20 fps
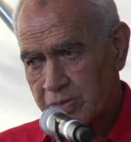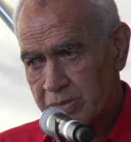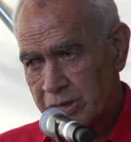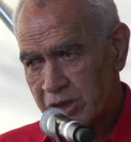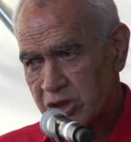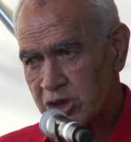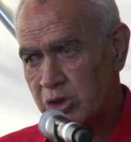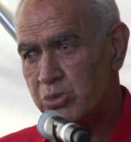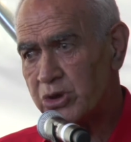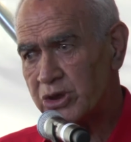the
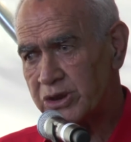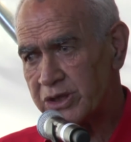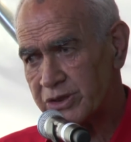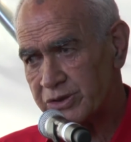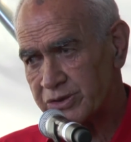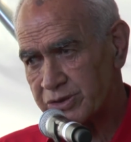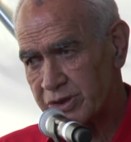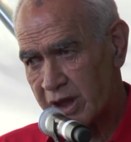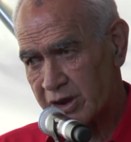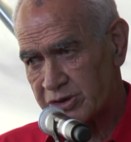community
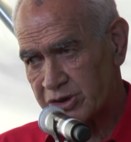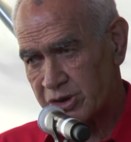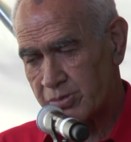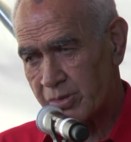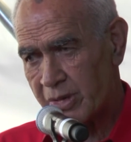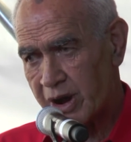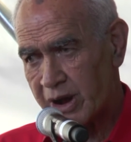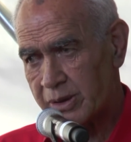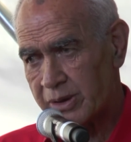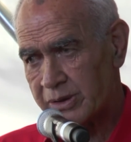started to
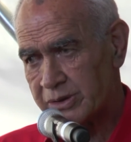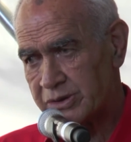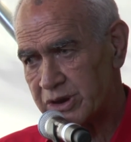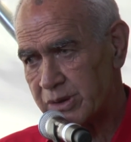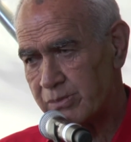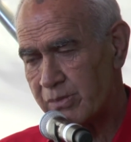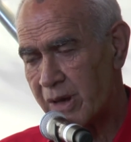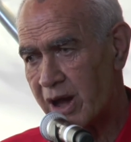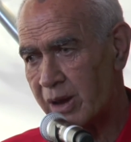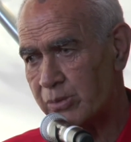demand,
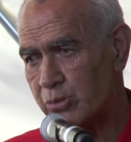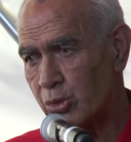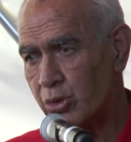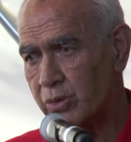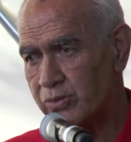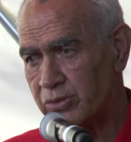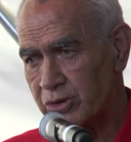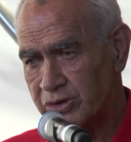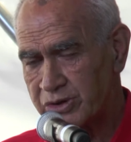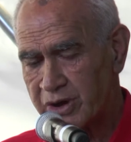demand more
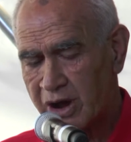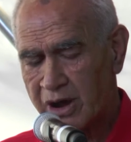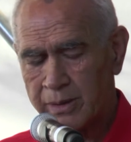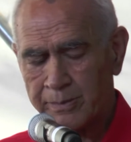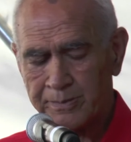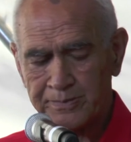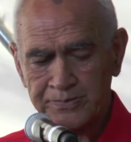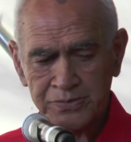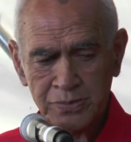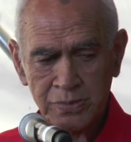of your time.